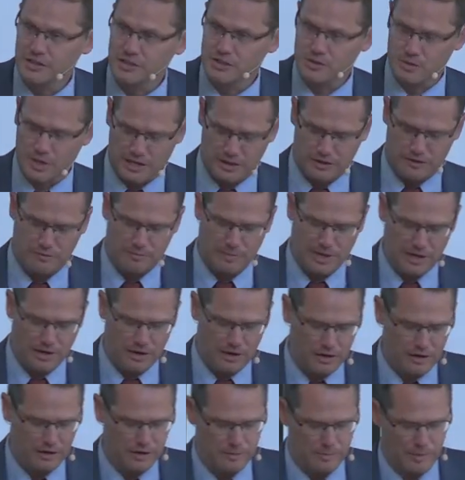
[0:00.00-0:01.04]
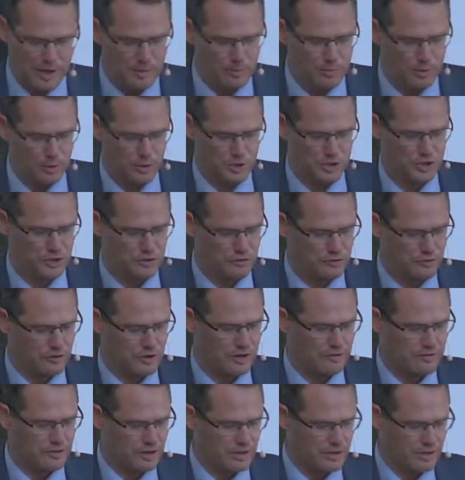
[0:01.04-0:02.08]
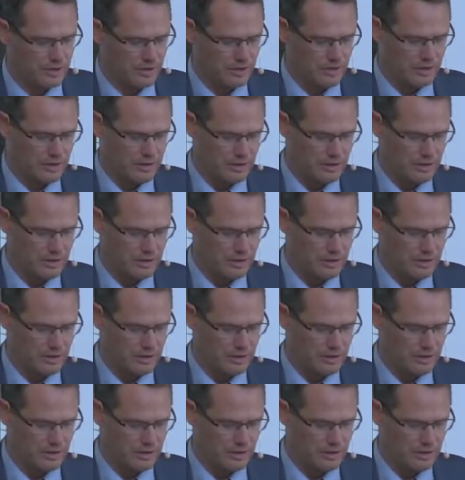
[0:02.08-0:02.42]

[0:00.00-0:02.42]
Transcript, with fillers: the strength of my heart and my portion forever.